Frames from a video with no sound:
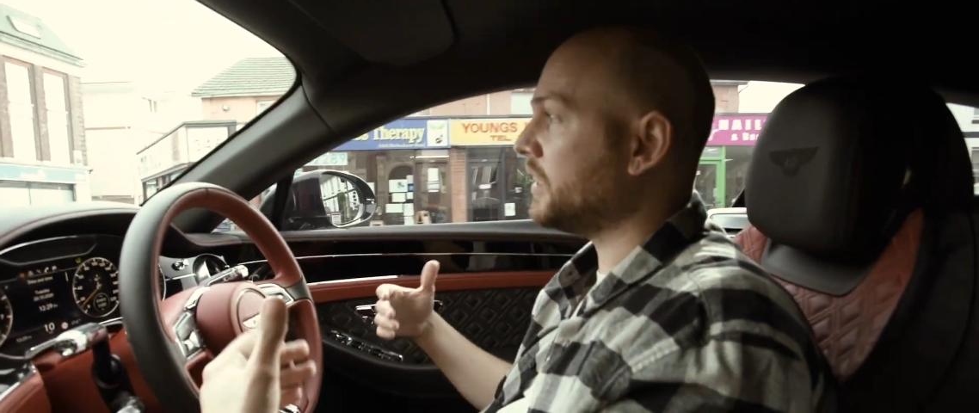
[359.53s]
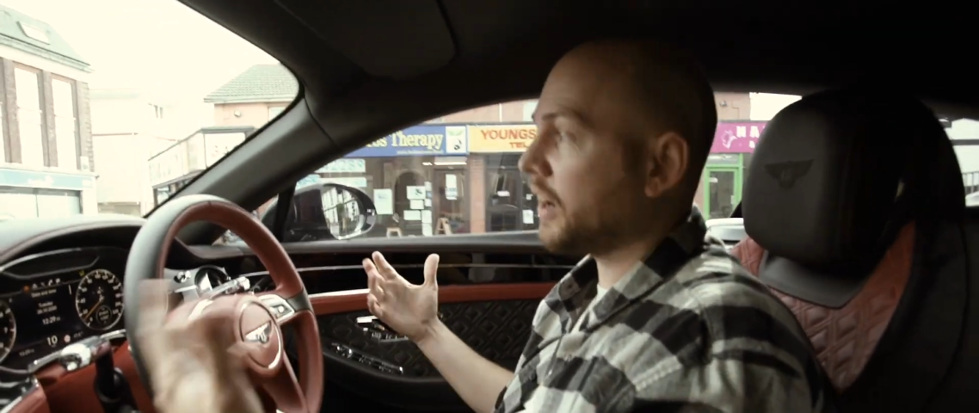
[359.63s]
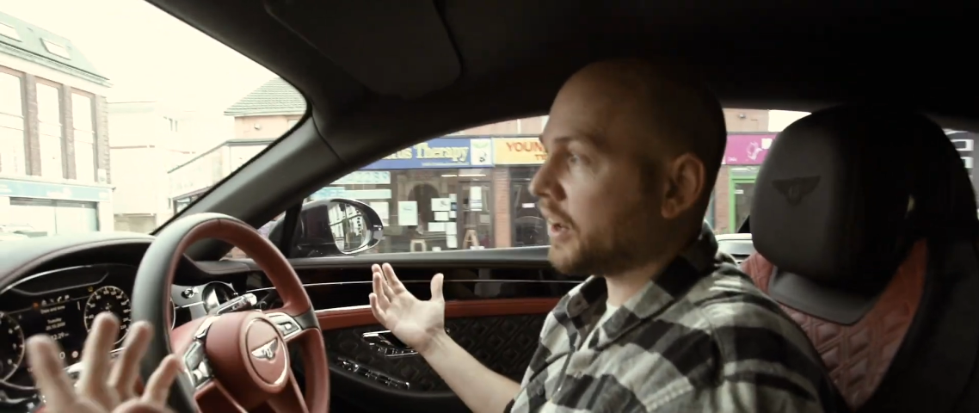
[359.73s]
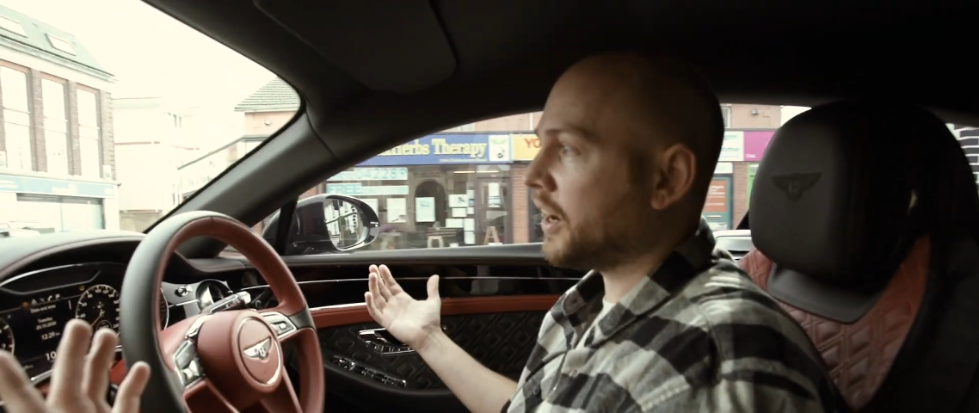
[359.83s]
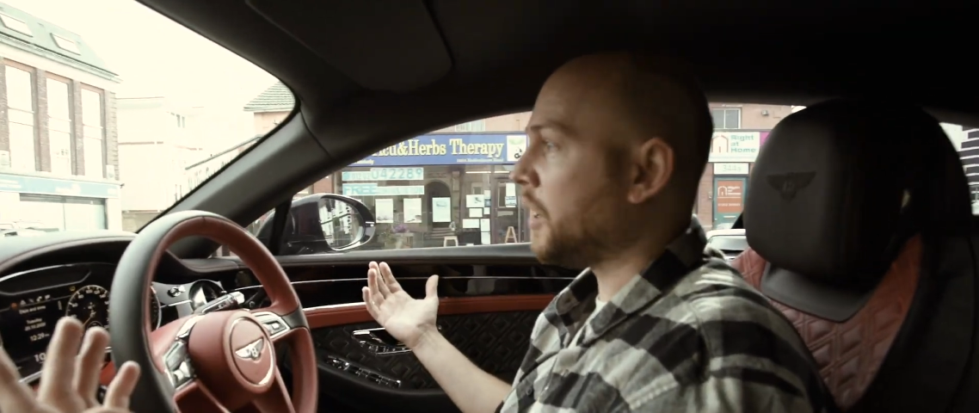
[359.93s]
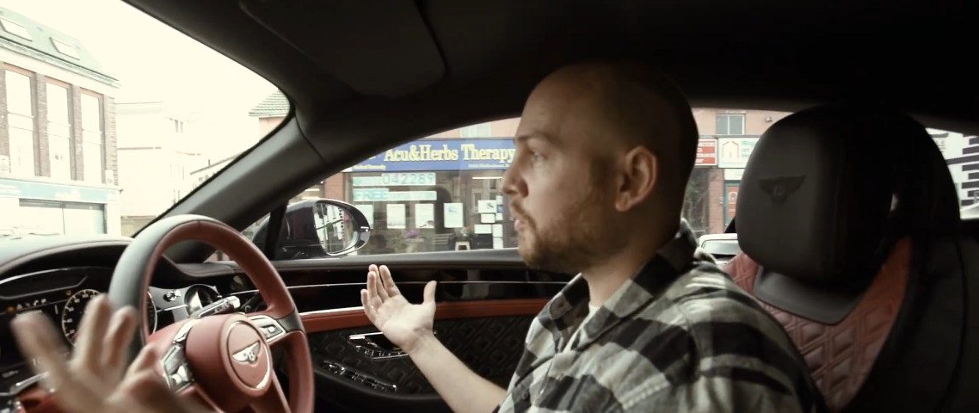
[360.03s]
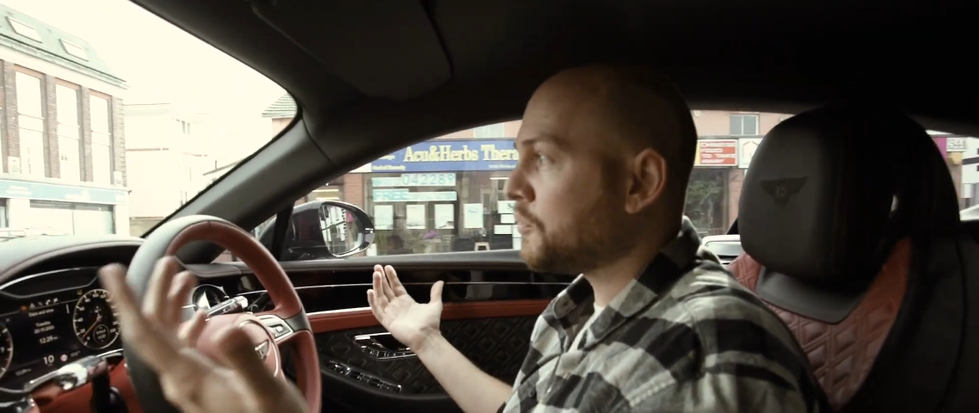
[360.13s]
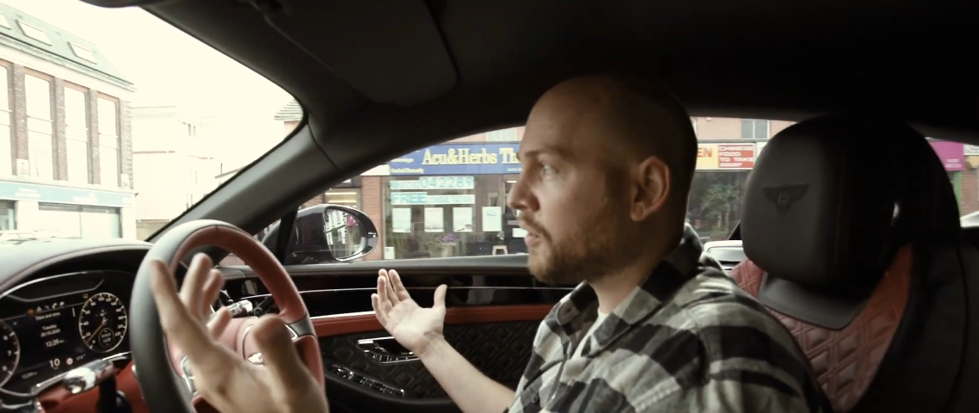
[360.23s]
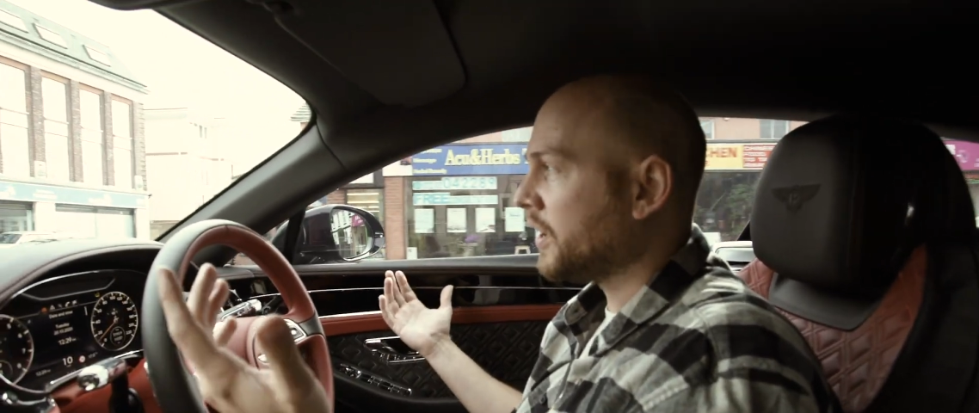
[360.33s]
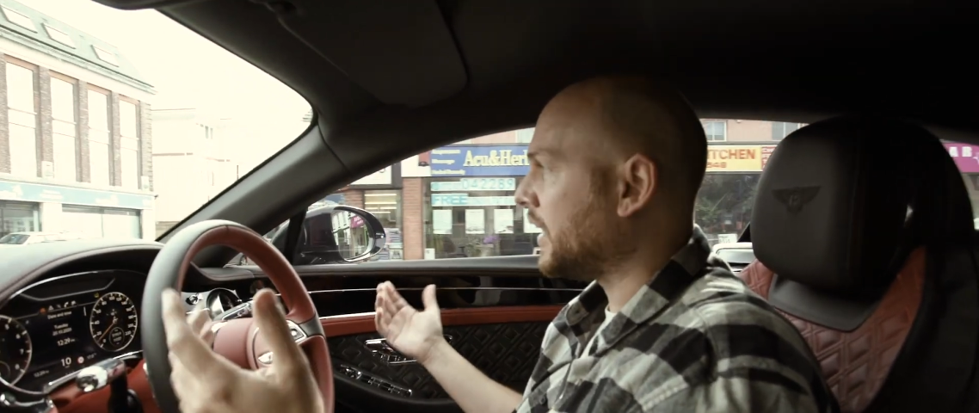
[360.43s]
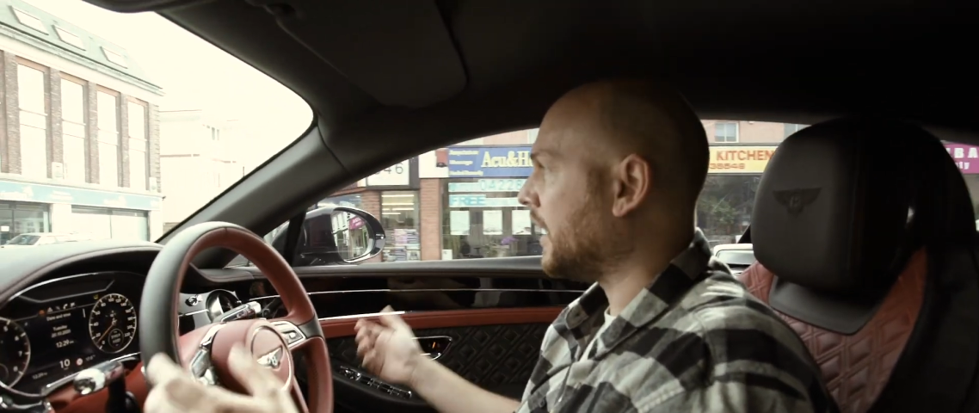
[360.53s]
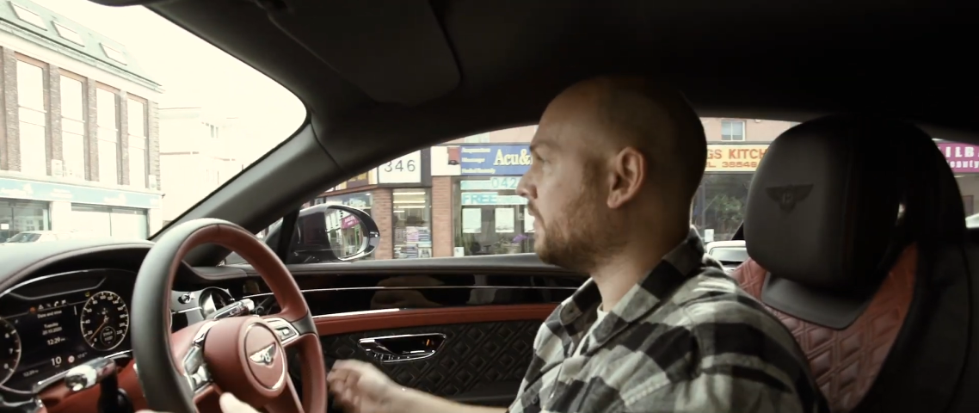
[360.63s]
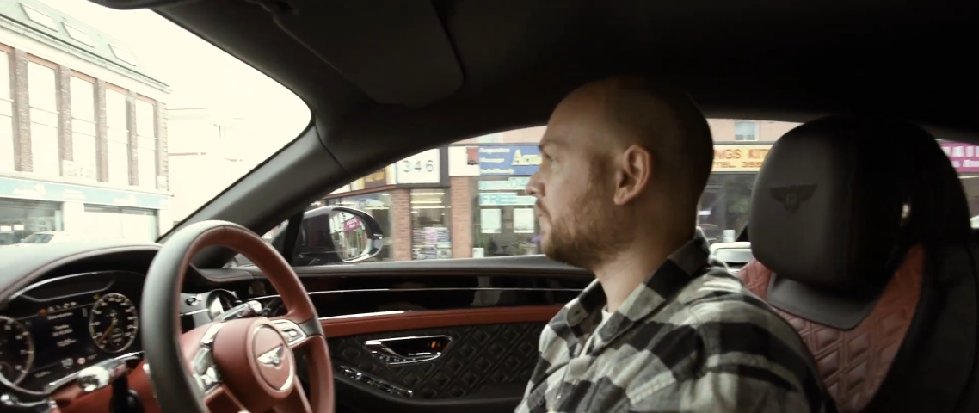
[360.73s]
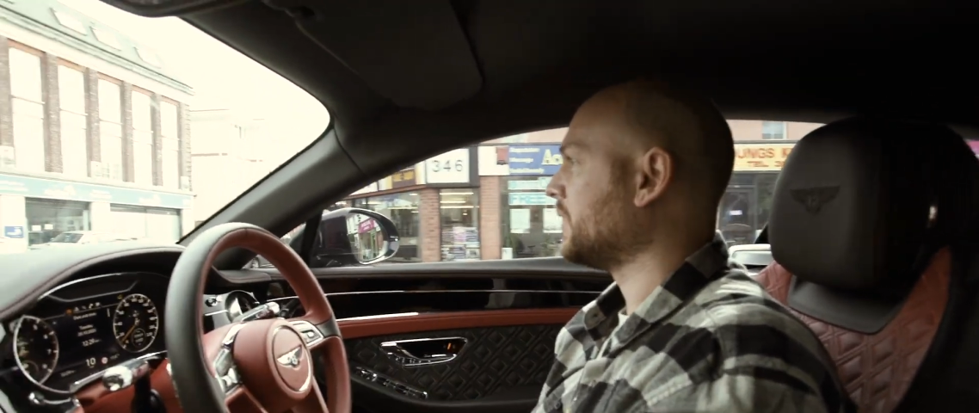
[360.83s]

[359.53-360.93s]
I don't know, we'll find out.